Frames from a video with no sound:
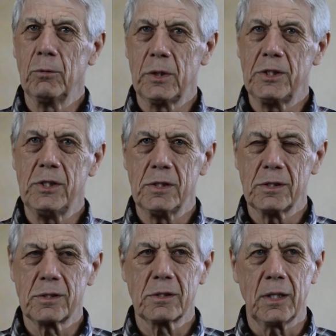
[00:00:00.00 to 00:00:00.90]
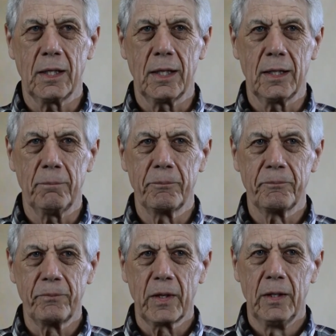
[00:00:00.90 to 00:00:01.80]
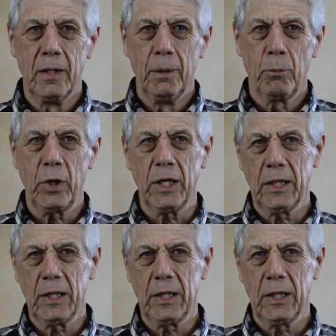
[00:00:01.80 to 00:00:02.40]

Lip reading: which is putting a